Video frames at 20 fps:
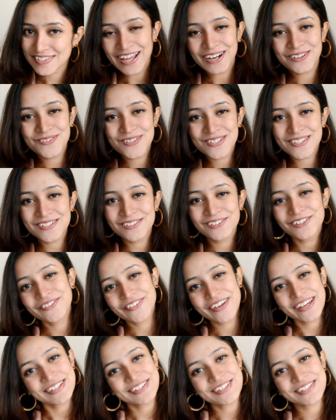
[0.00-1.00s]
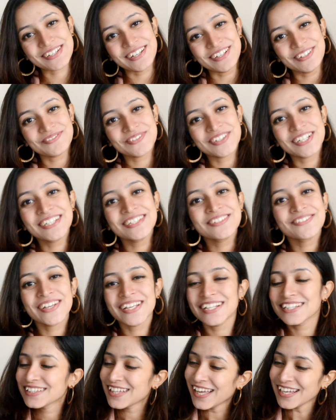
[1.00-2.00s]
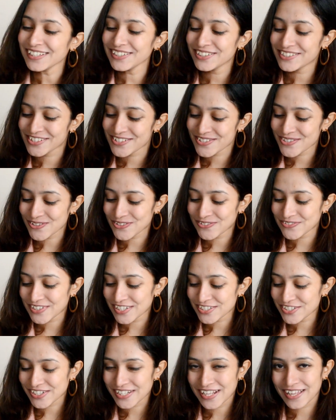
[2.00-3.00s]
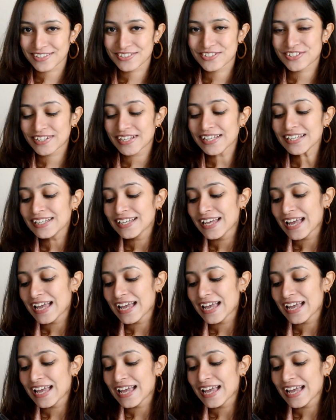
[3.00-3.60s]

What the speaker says: That wasn't a question, but well, thank you so much, Anancha.